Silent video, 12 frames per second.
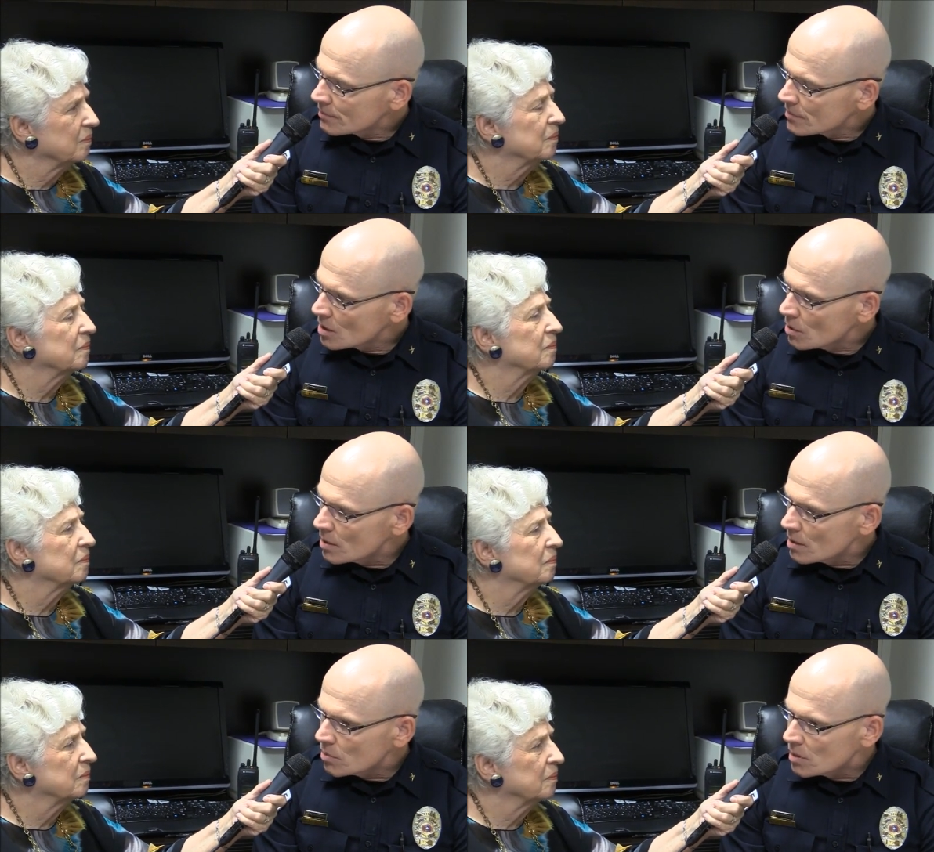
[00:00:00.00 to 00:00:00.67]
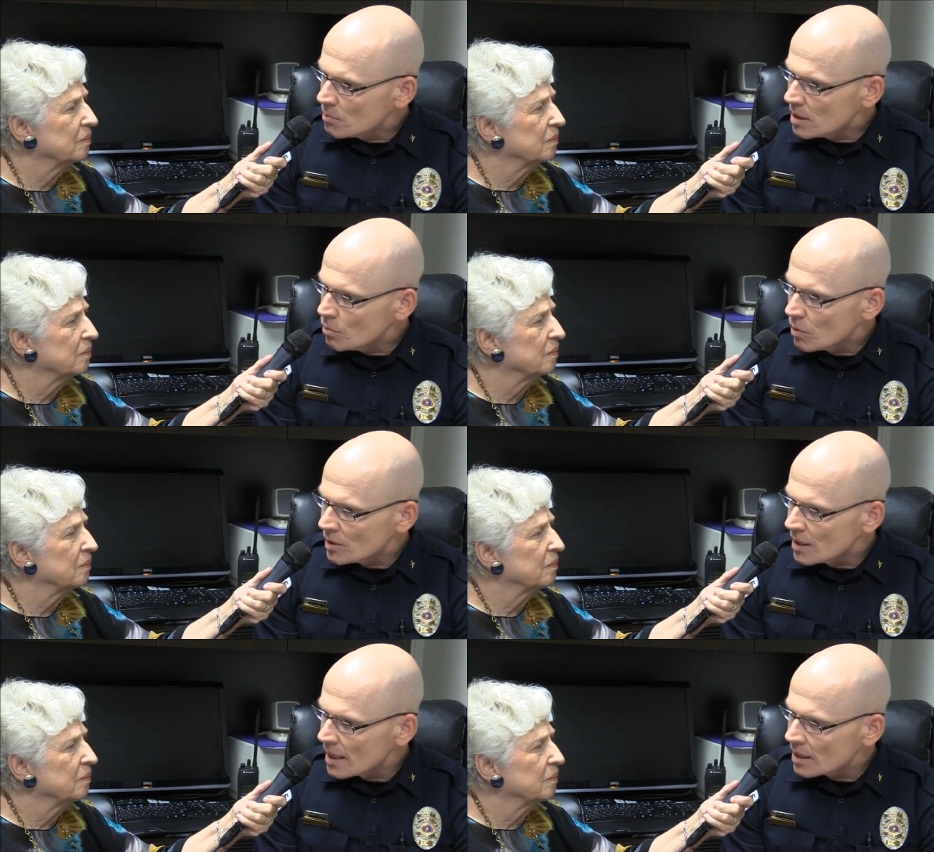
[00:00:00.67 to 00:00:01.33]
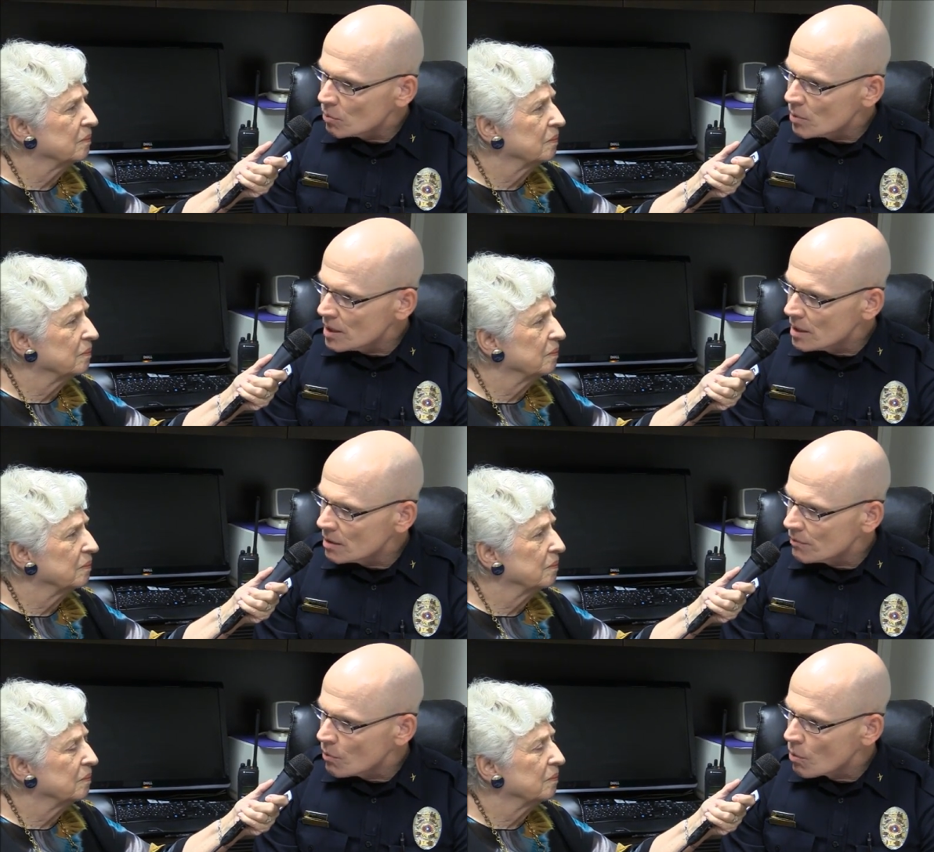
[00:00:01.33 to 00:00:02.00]
Speaker 1: So it would be one night a
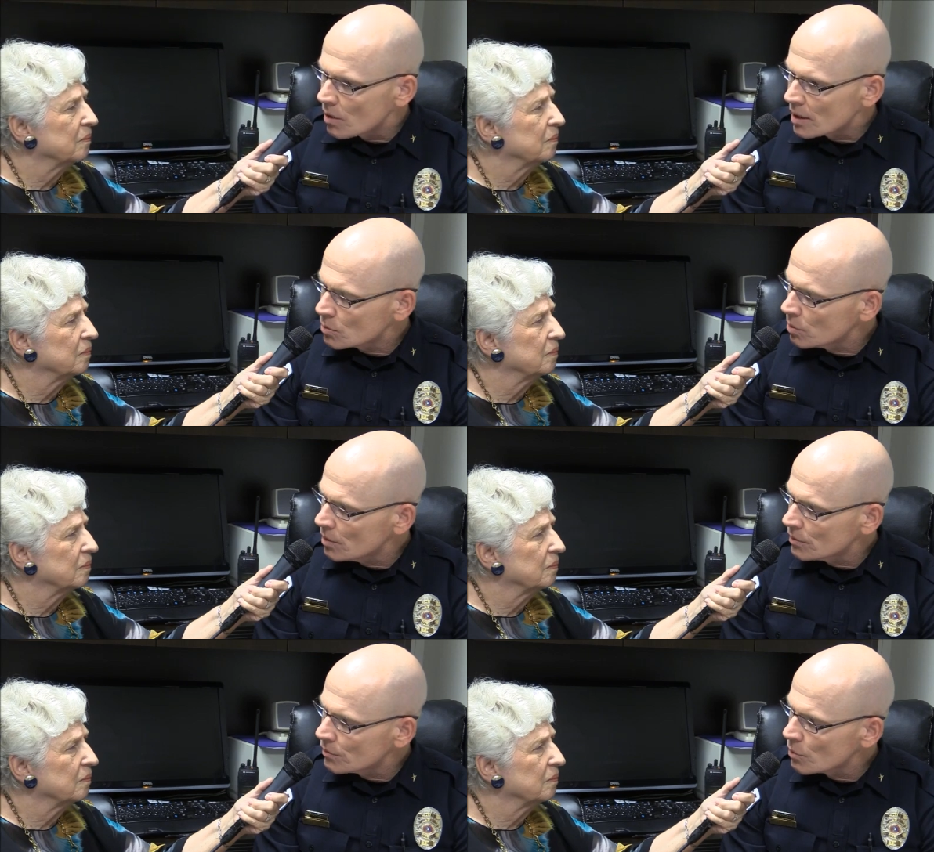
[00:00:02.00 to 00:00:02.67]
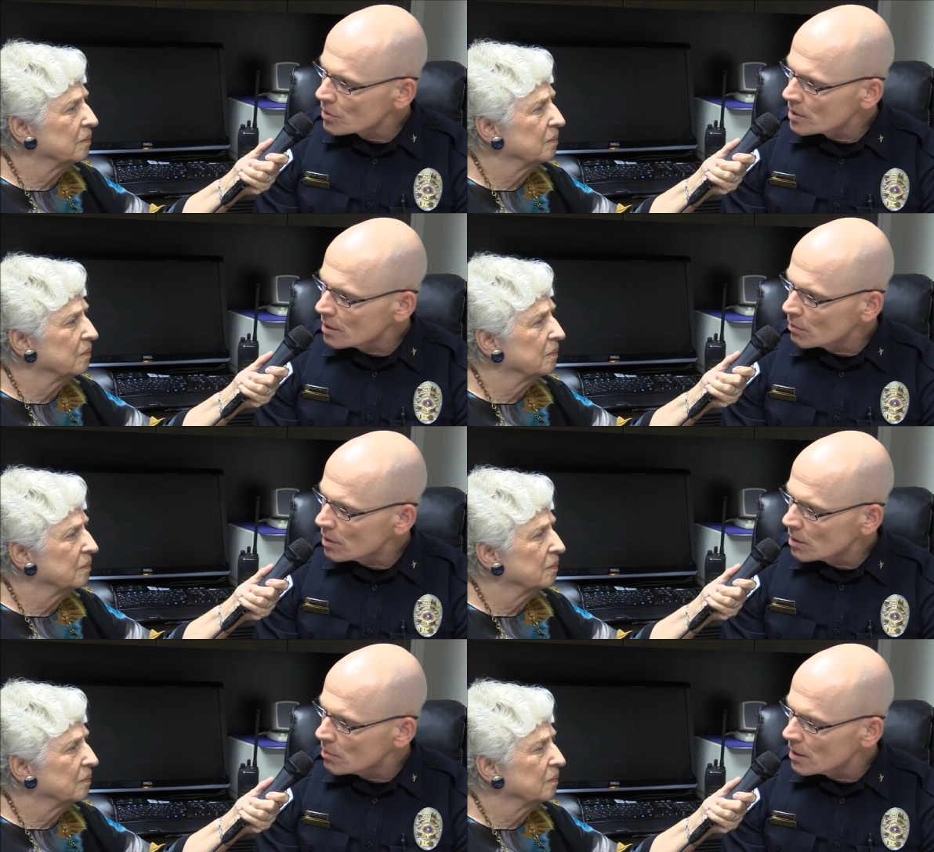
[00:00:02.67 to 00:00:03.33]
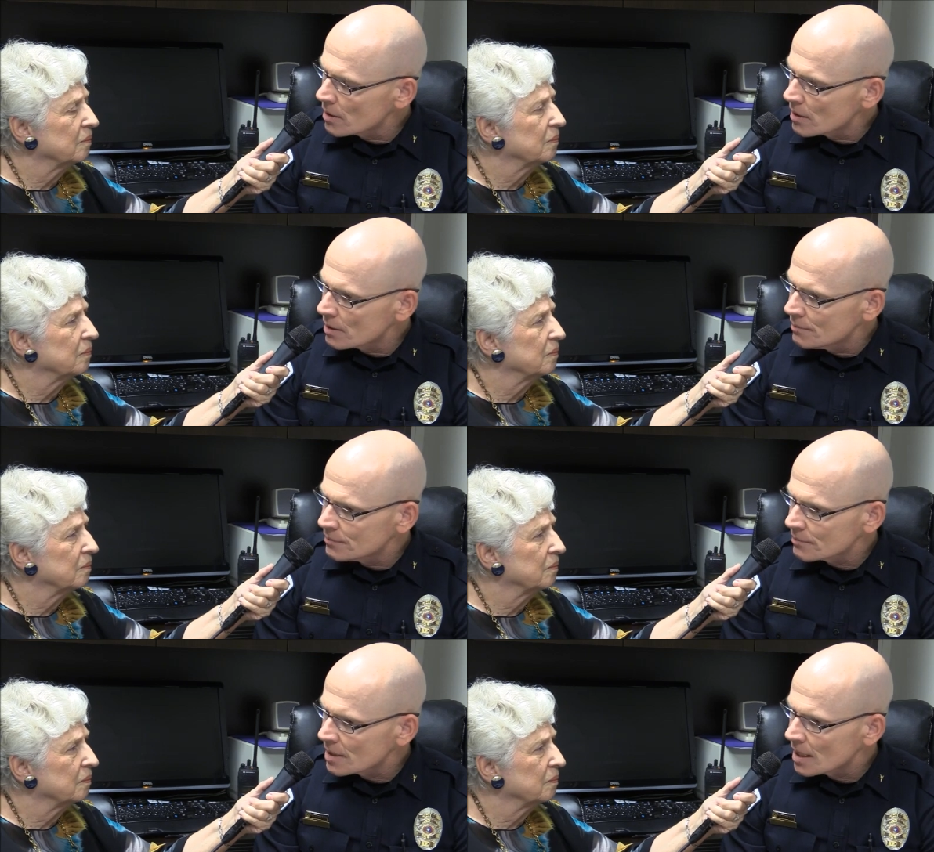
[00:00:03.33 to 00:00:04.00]
week for a 12 to 14 week
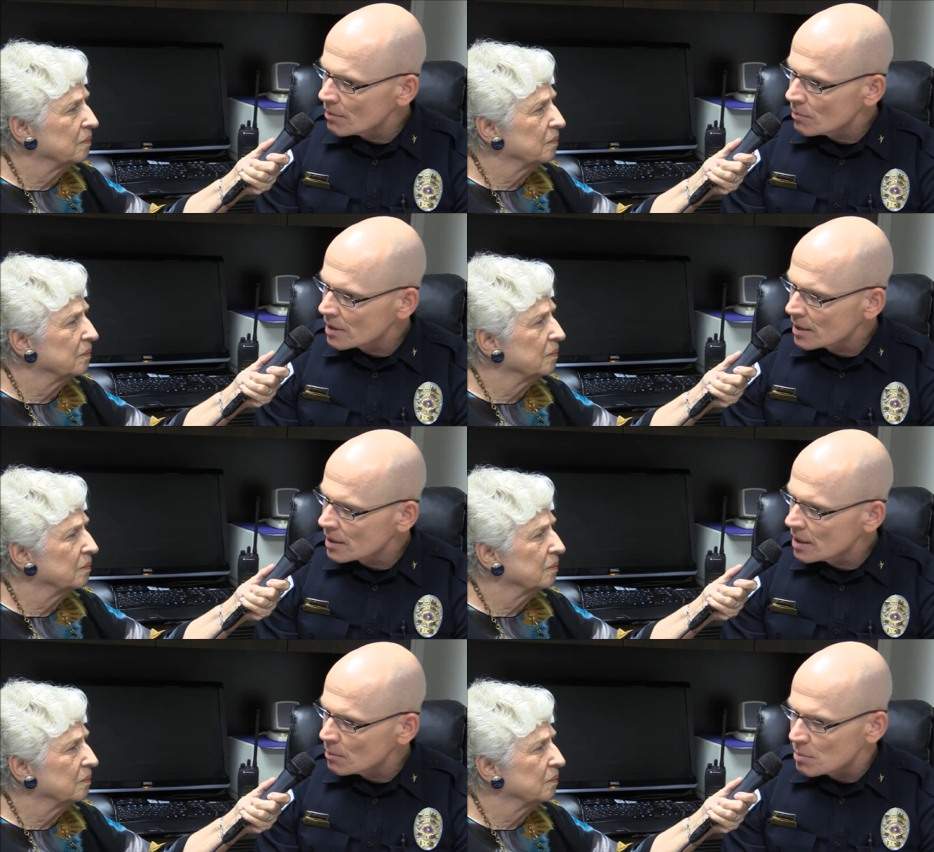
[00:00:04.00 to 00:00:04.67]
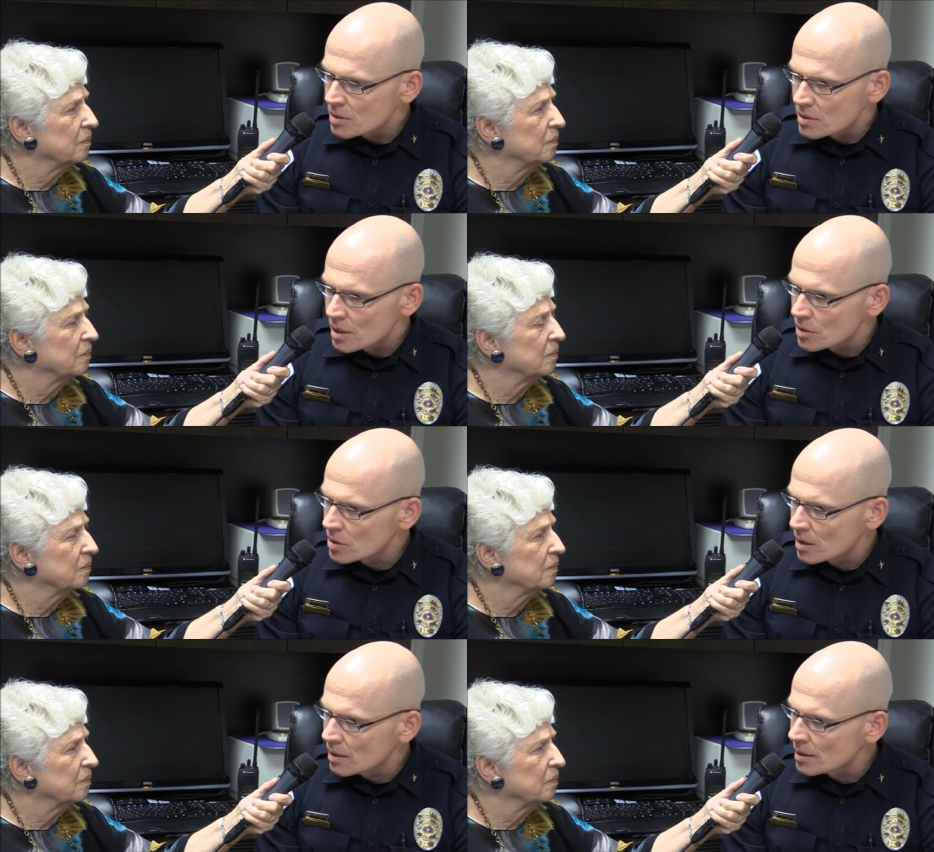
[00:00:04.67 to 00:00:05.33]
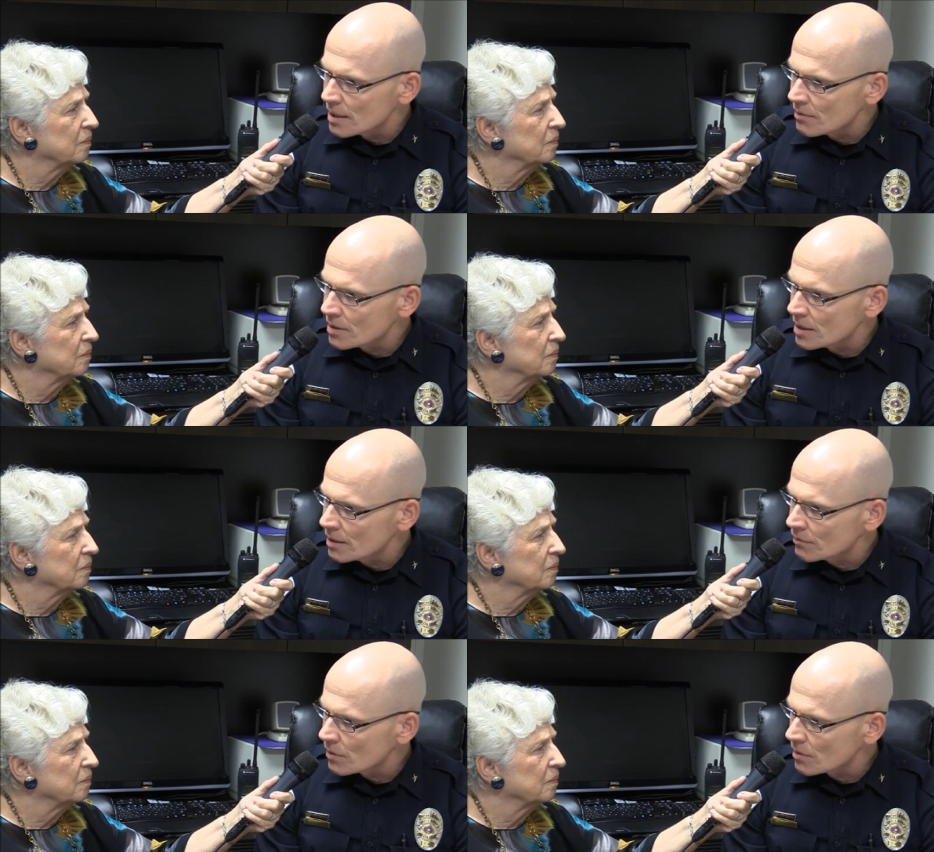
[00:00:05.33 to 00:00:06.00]
period that would encompass touching on
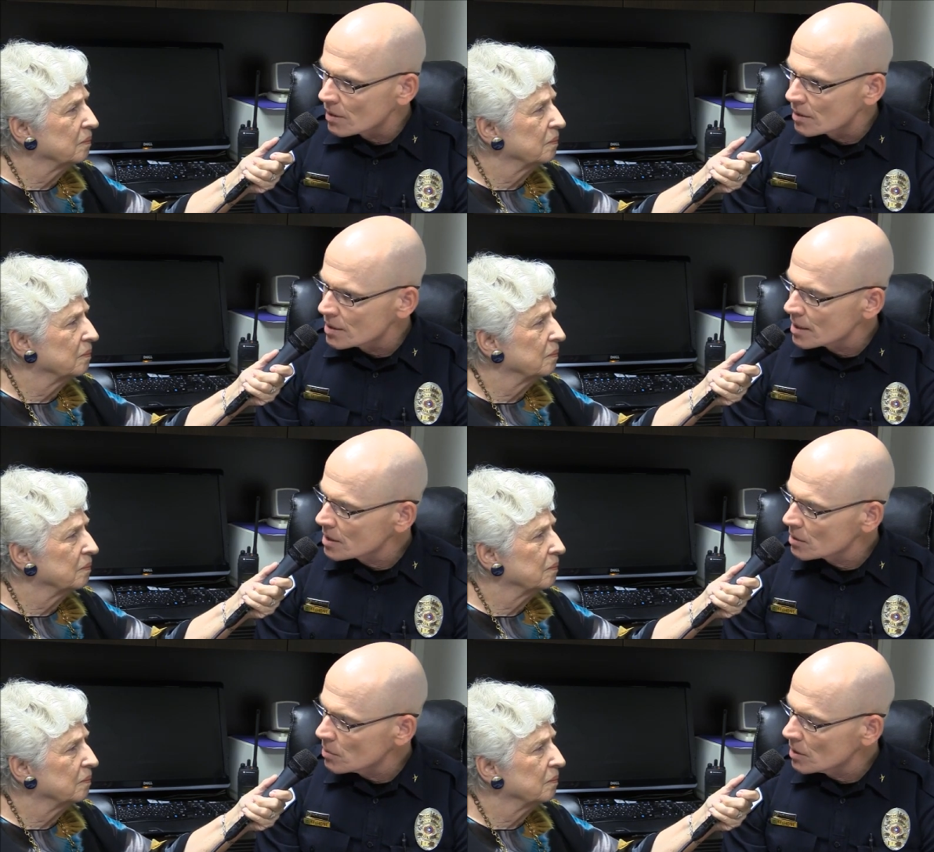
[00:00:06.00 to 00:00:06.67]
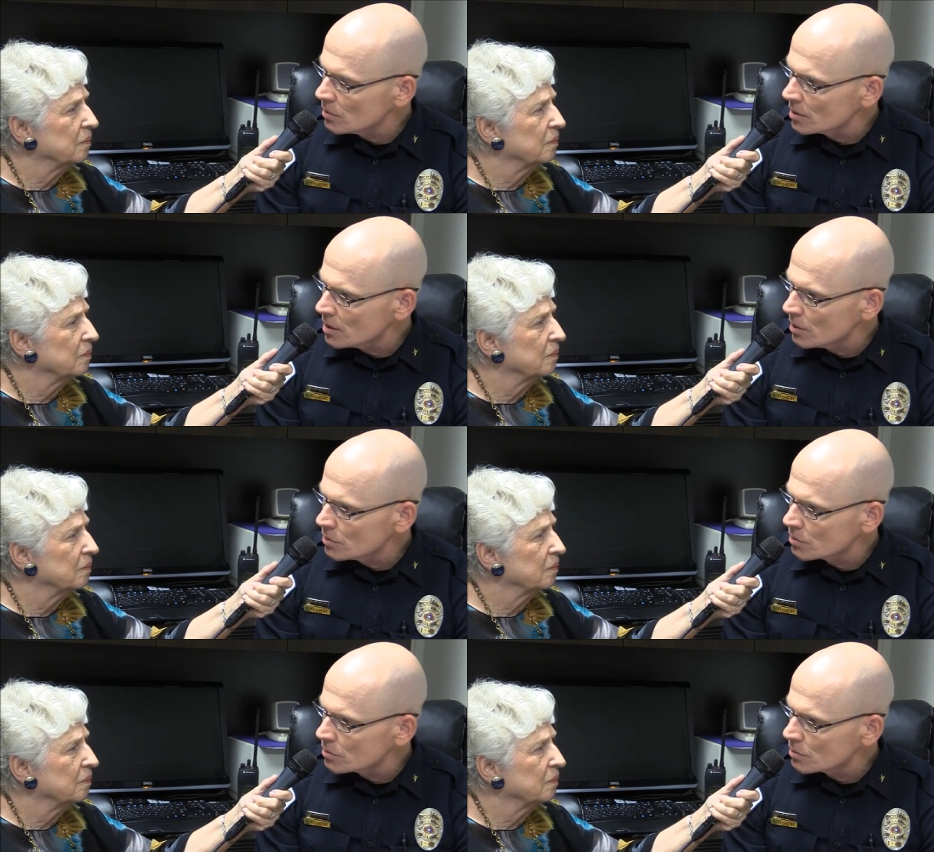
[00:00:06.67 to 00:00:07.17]
everything from the Texas Penal Code,